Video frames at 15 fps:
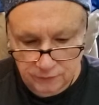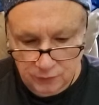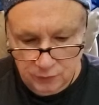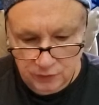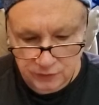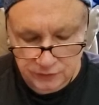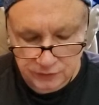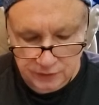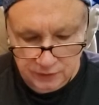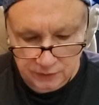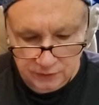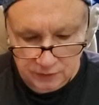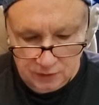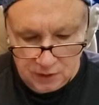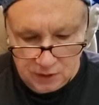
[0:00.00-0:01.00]
focus at
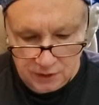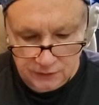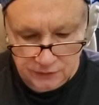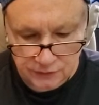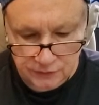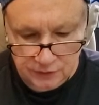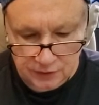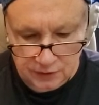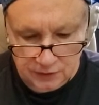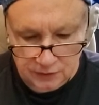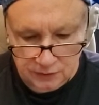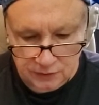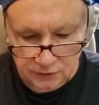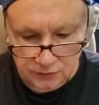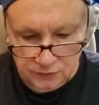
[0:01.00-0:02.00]
the Lionsgate
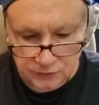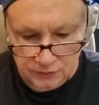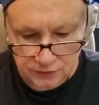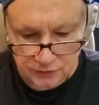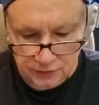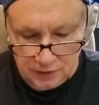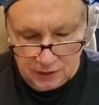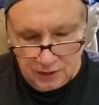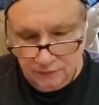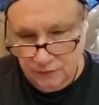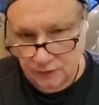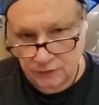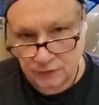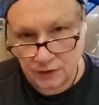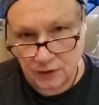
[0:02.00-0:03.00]
energy that I
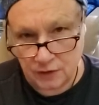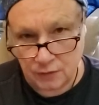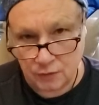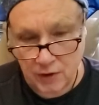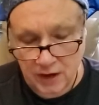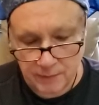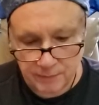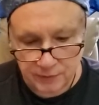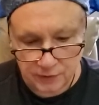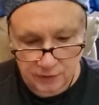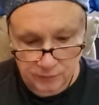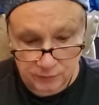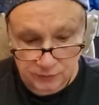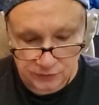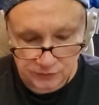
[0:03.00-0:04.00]
think is kind of wrapping
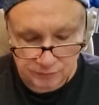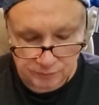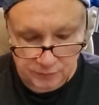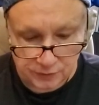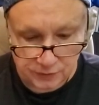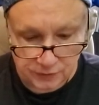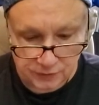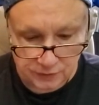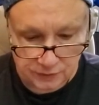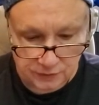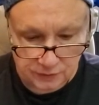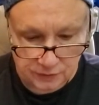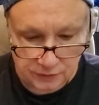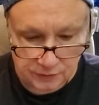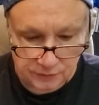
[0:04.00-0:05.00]
up with this bookend
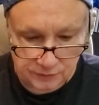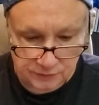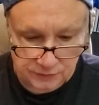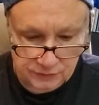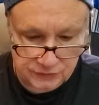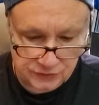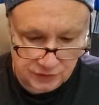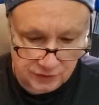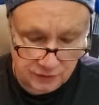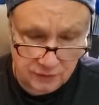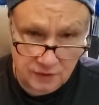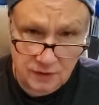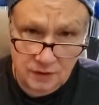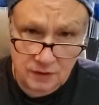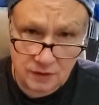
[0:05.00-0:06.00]
eclipse of the sun
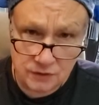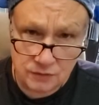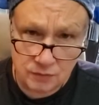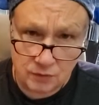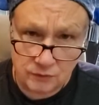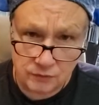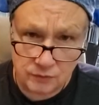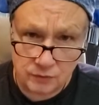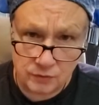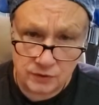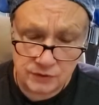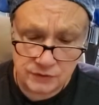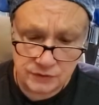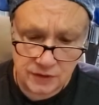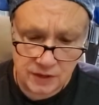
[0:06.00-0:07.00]
at 12
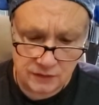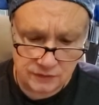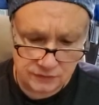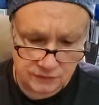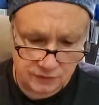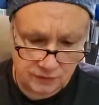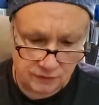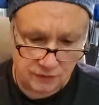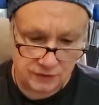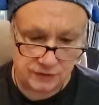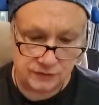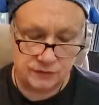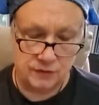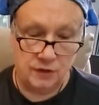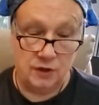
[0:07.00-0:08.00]
degrees
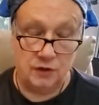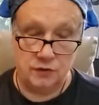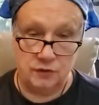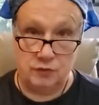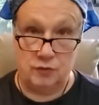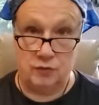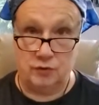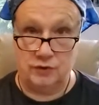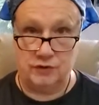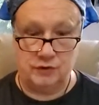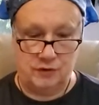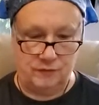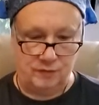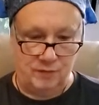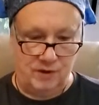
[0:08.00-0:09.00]
Sagittarius, 2 degrees
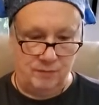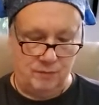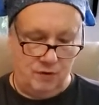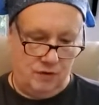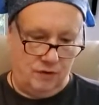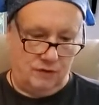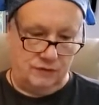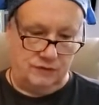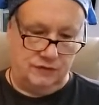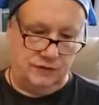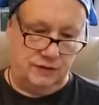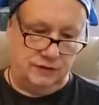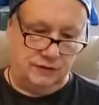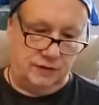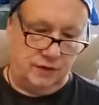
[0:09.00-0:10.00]
off of my Mars. I think
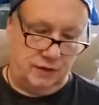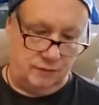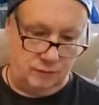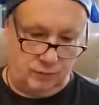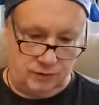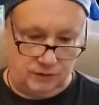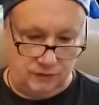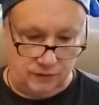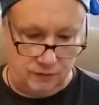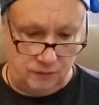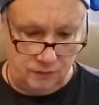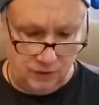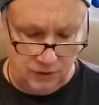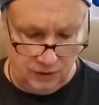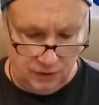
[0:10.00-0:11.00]
it's kind of a big deal.